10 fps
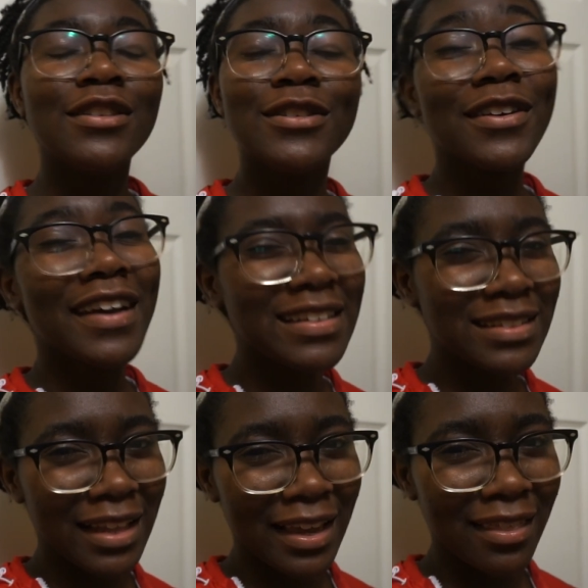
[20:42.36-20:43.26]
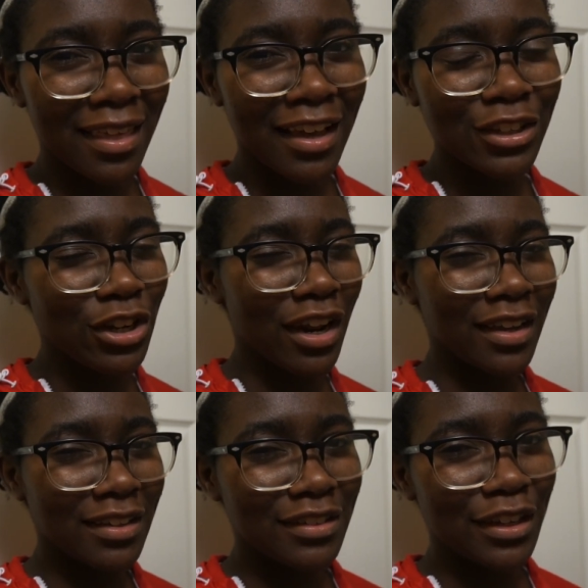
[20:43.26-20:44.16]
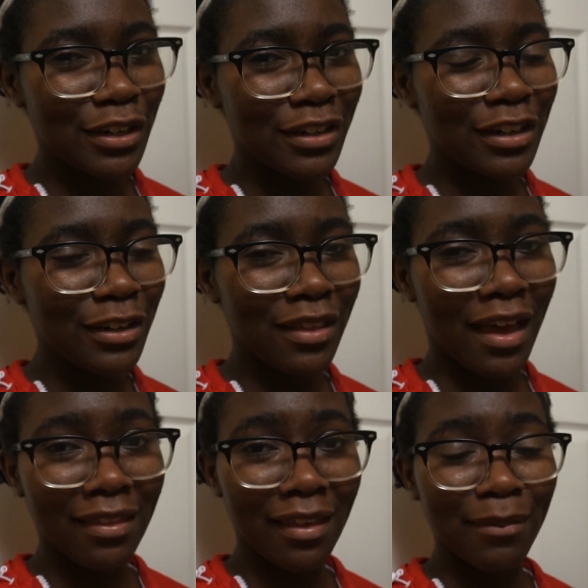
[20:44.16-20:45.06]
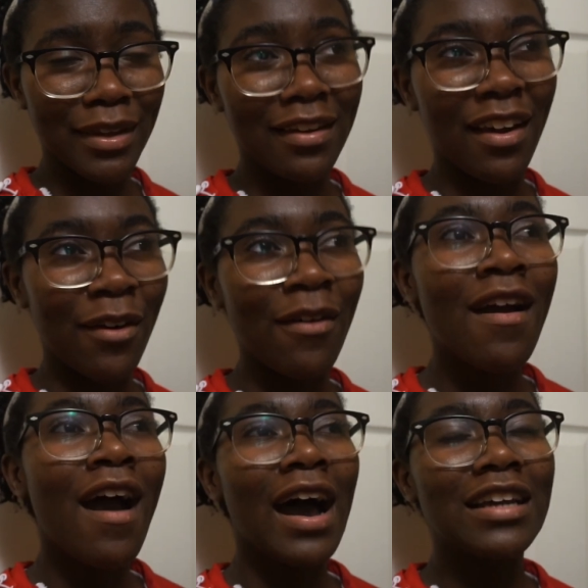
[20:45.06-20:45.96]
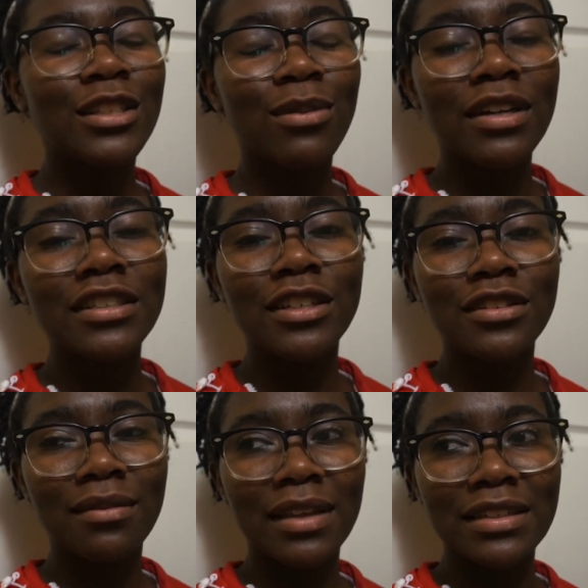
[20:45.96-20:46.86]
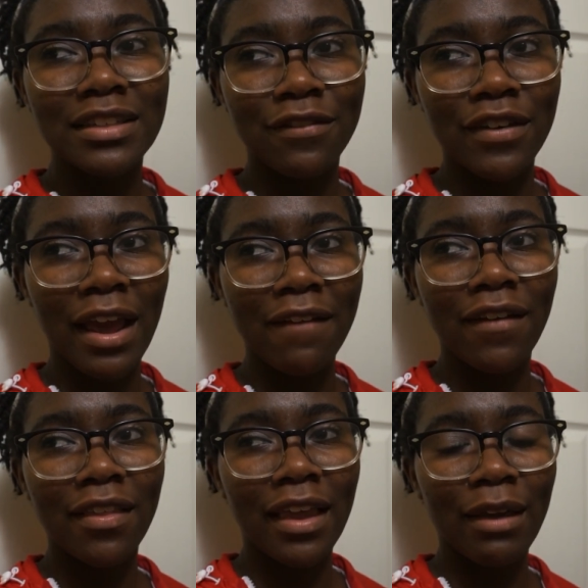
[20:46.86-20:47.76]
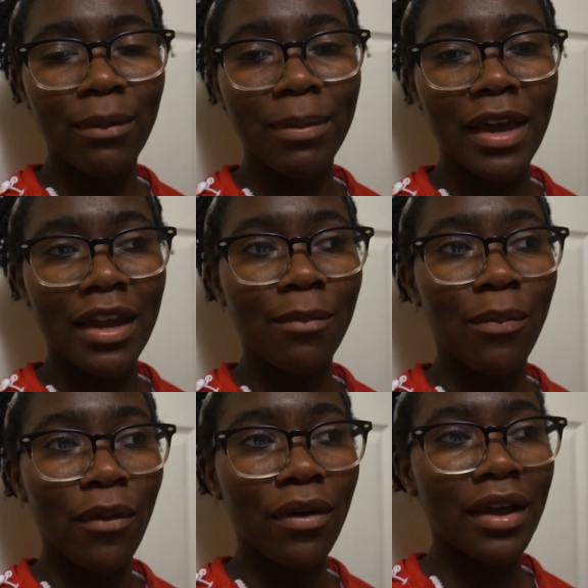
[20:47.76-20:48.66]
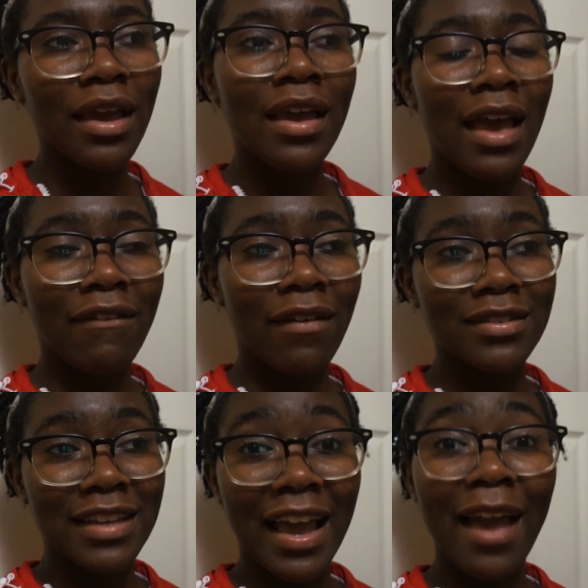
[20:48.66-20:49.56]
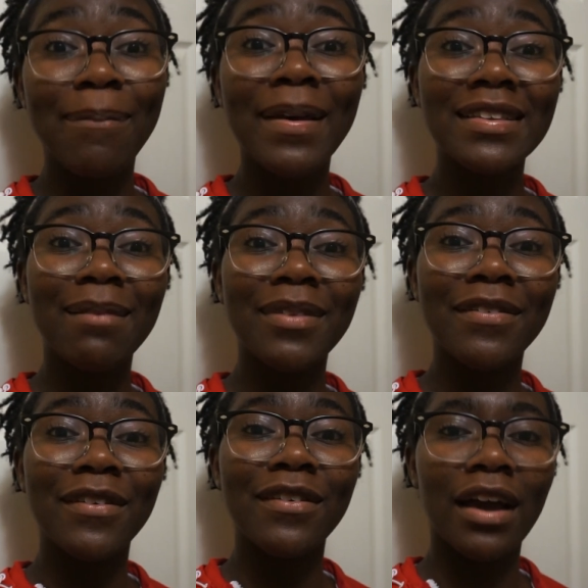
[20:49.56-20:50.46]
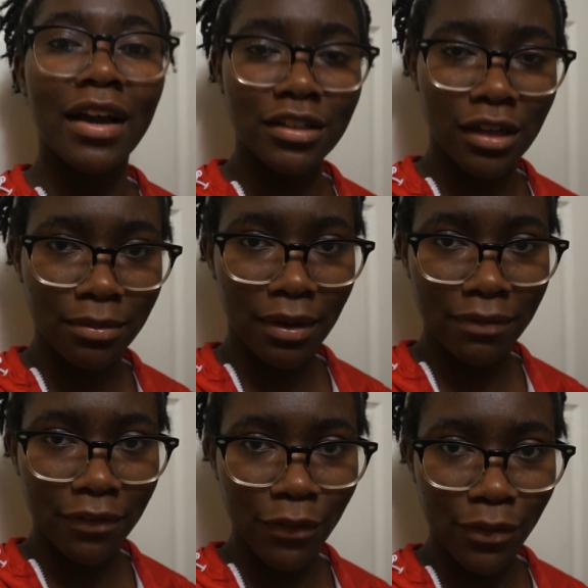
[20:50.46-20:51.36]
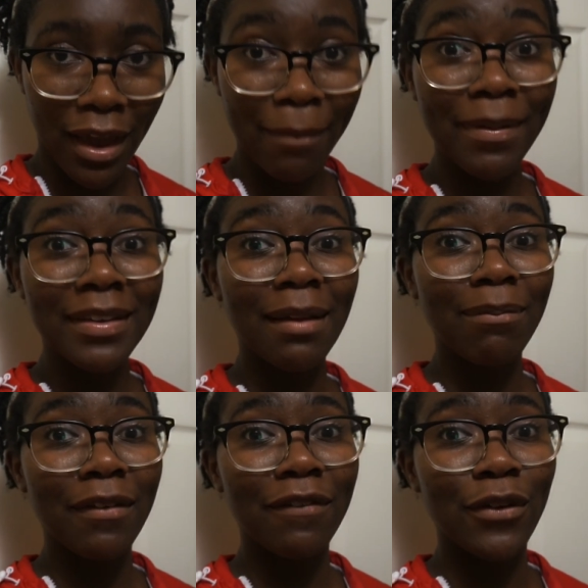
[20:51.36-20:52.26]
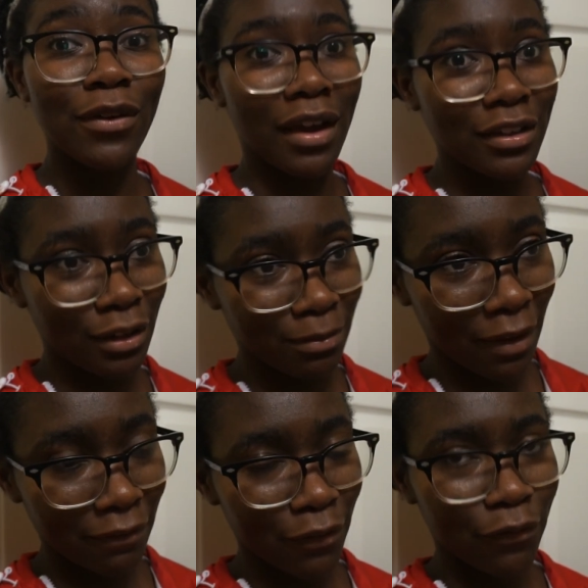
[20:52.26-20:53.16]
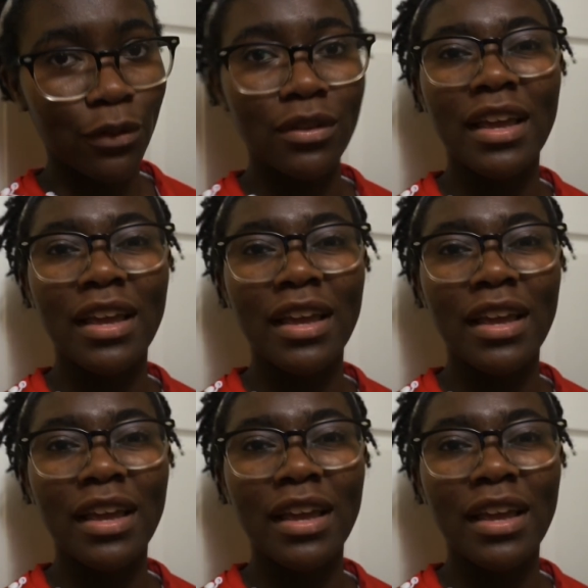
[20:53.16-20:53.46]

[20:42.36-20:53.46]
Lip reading: Do you guys like that? Should I continue to do that? Let me know. I just wanted to do something different. I felt like it would be kind of boring if I was like, I picked up the food, I dropped off the food. I picked up the food, I dropped off the food.